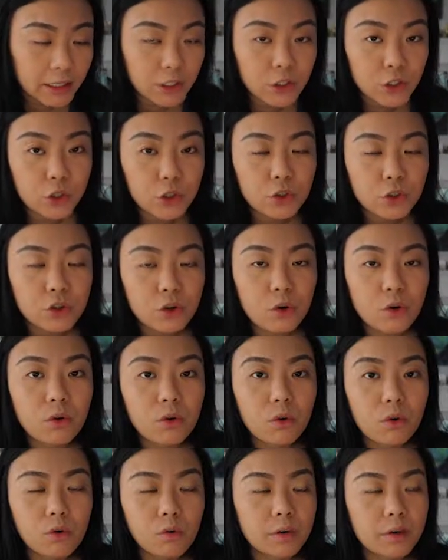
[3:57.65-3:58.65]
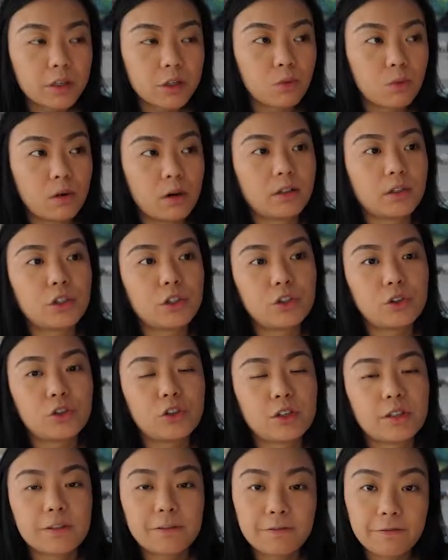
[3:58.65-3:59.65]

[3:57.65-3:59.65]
So you don't always want to just